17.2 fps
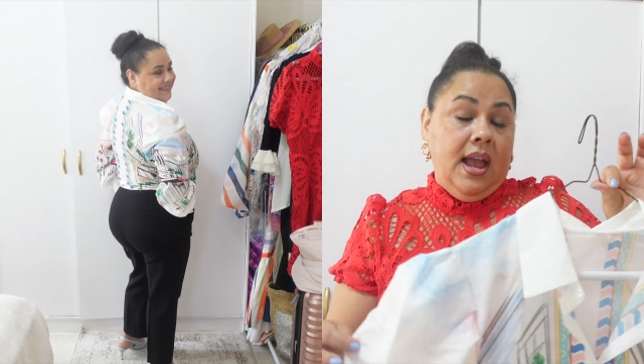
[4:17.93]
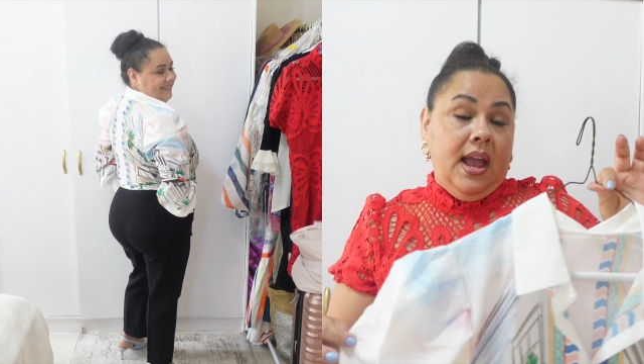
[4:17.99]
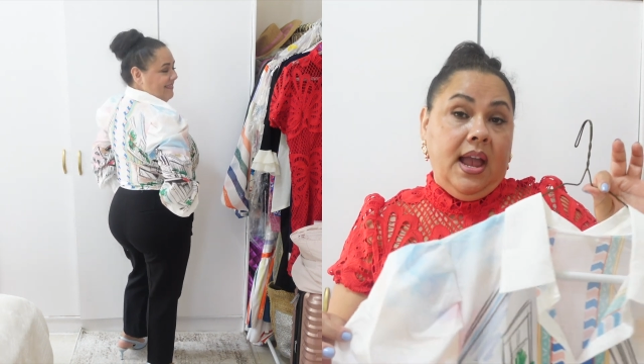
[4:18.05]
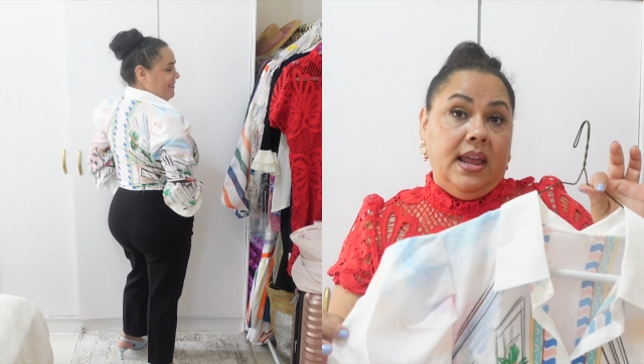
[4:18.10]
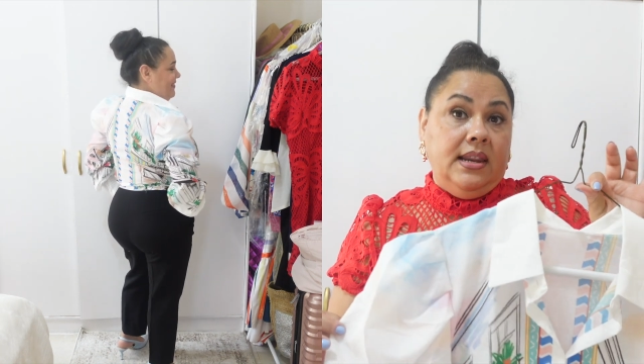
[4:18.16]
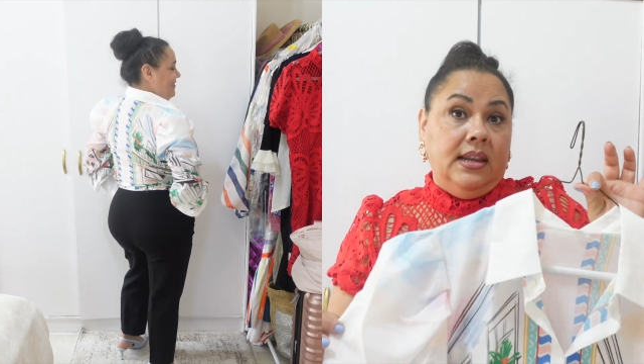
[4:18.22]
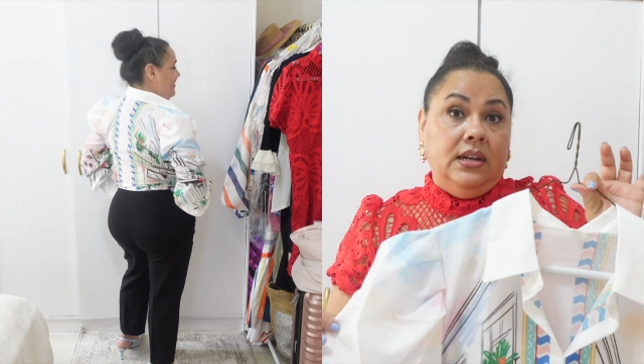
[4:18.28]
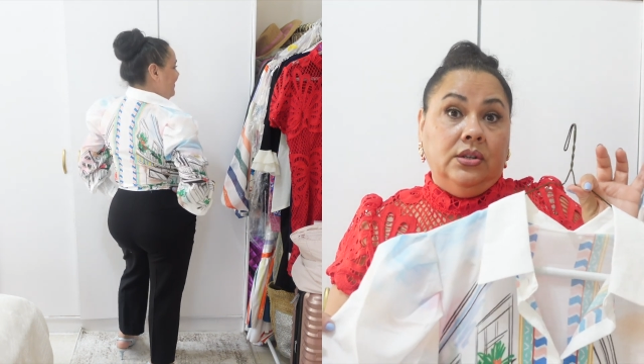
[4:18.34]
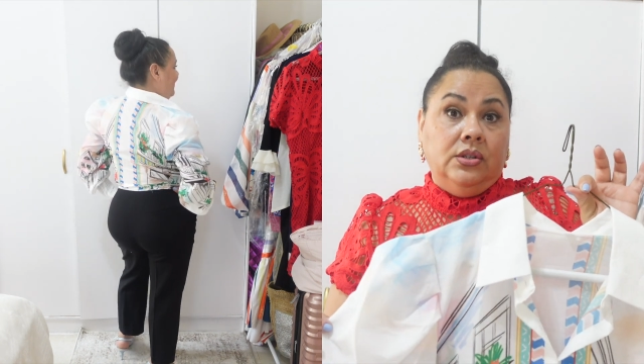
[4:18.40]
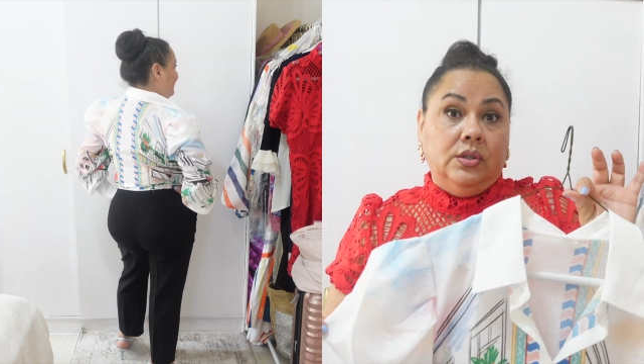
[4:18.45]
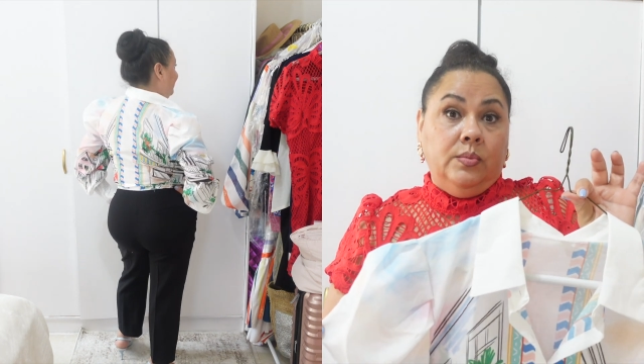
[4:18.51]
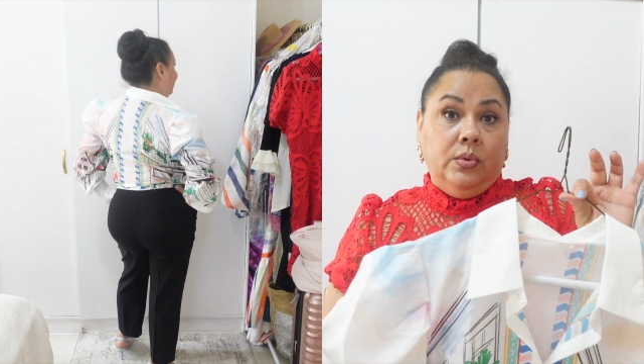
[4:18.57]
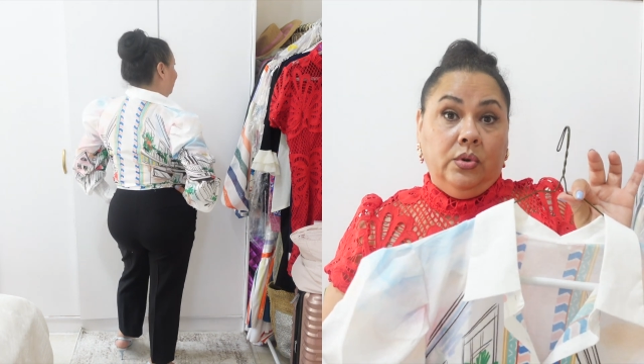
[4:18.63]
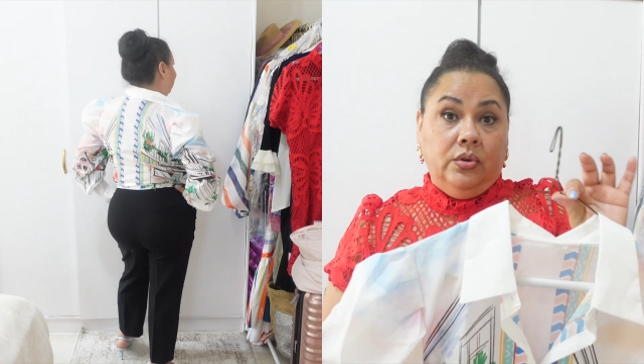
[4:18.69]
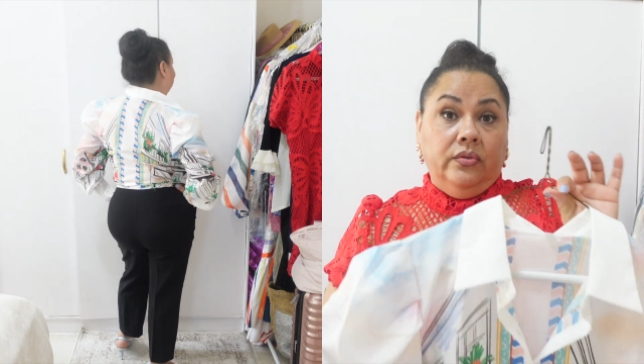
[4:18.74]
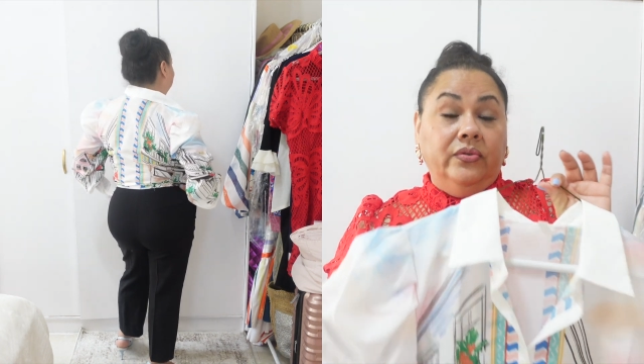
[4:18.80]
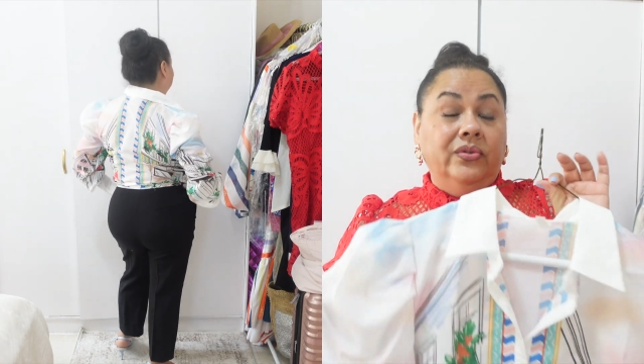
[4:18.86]
And it looks
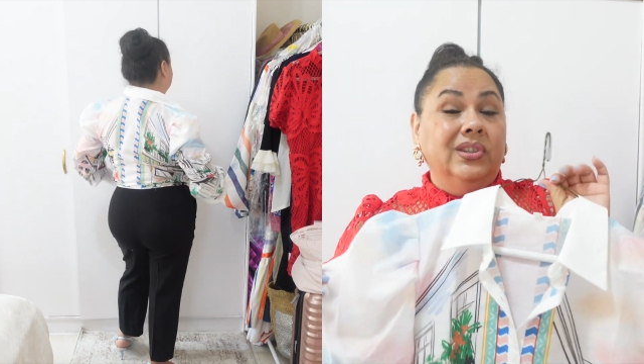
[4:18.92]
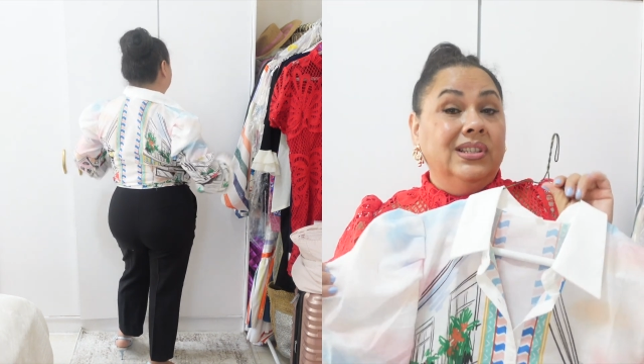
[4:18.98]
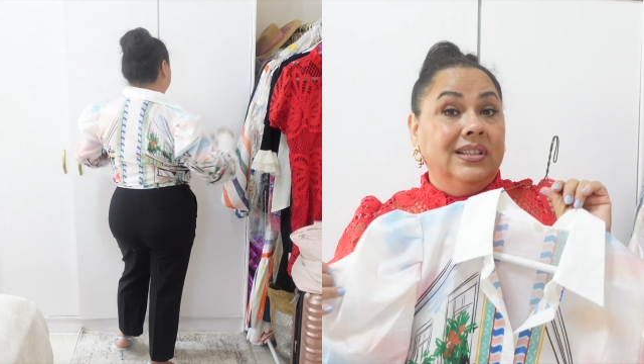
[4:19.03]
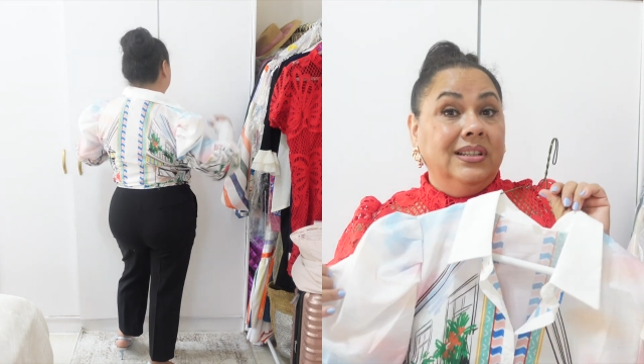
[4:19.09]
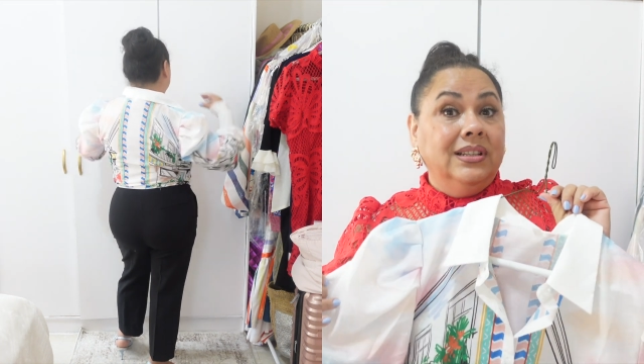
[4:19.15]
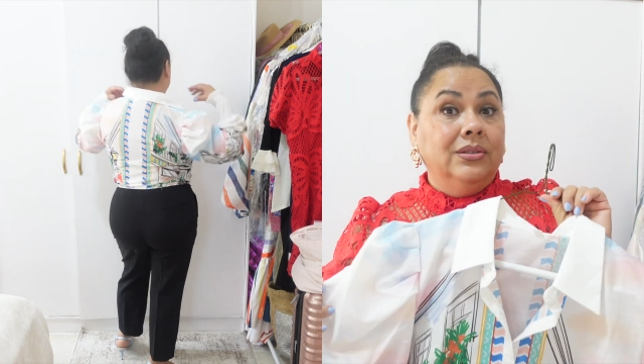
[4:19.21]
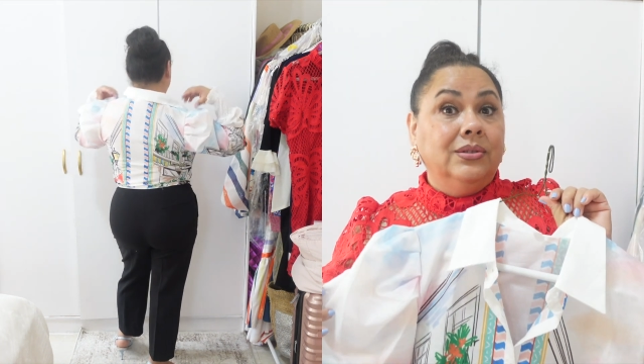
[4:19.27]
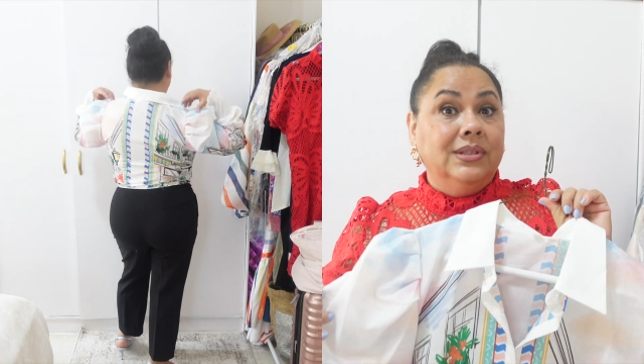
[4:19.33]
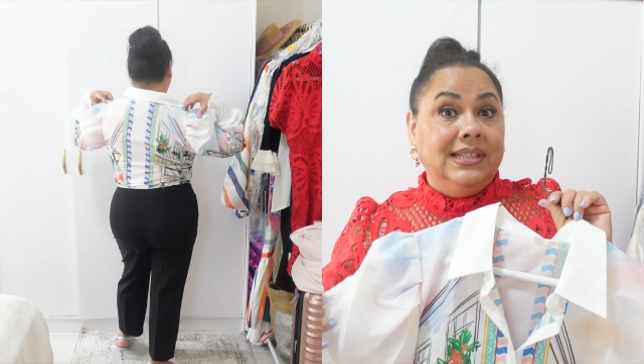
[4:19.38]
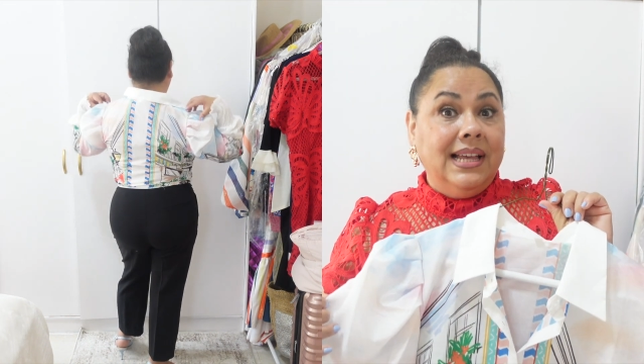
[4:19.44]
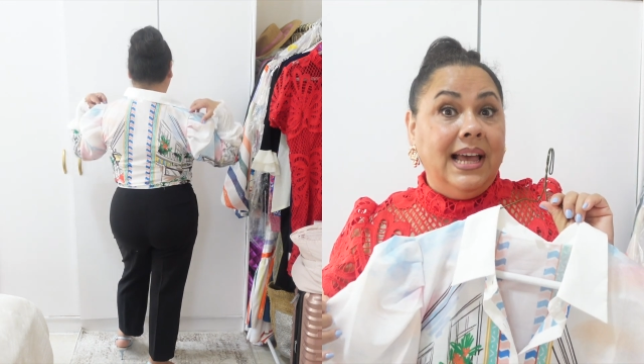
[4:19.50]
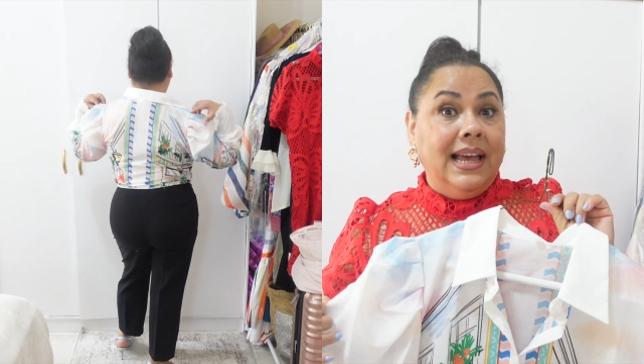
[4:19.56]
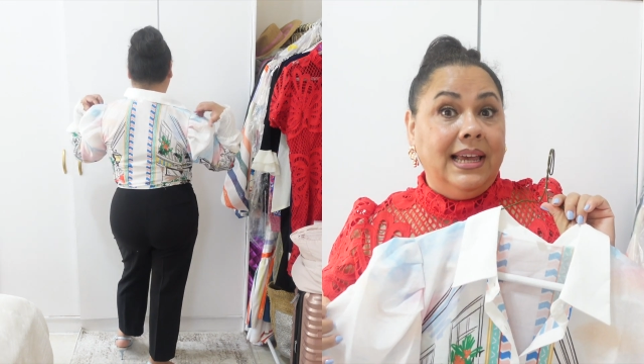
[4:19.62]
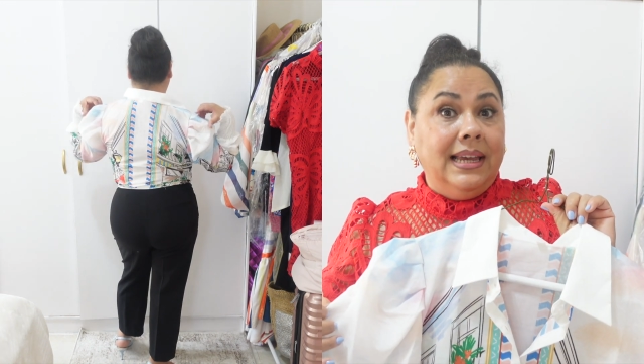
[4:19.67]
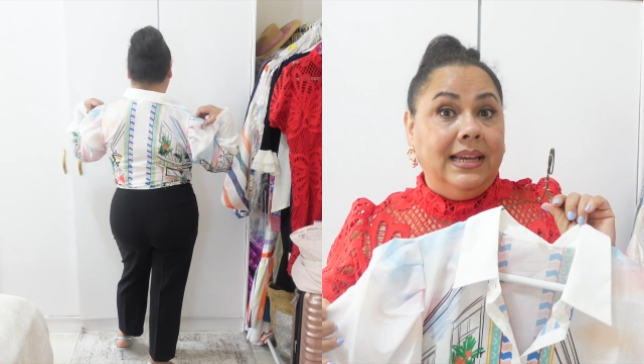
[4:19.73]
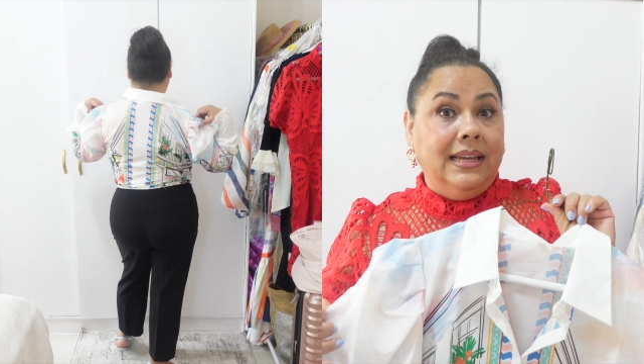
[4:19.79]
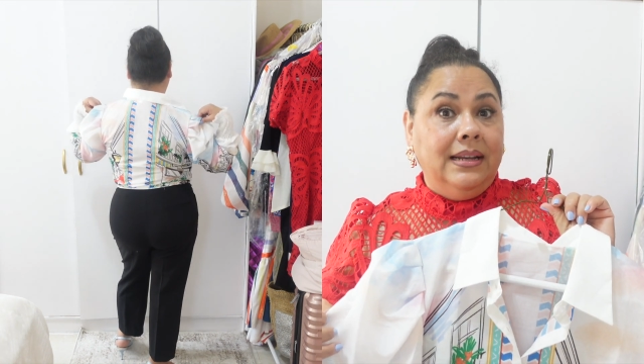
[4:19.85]
beautiful. It's a little
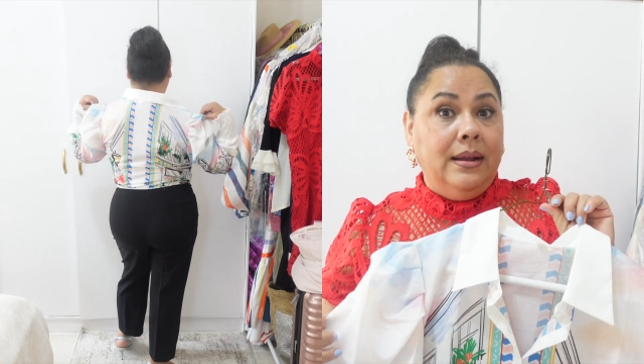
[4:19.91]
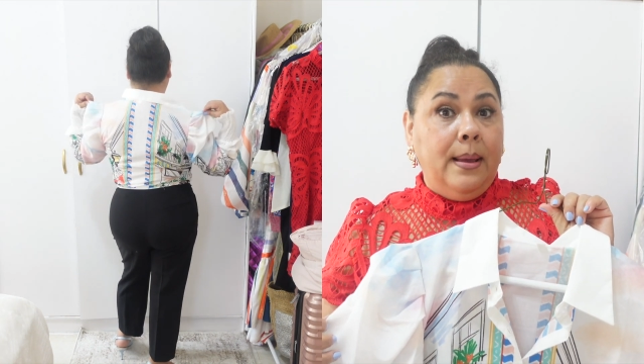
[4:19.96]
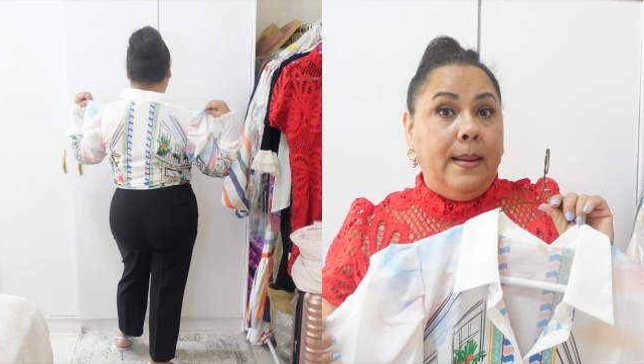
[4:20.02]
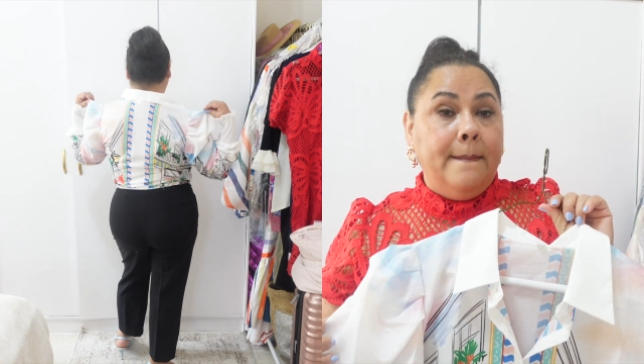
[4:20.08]
tight,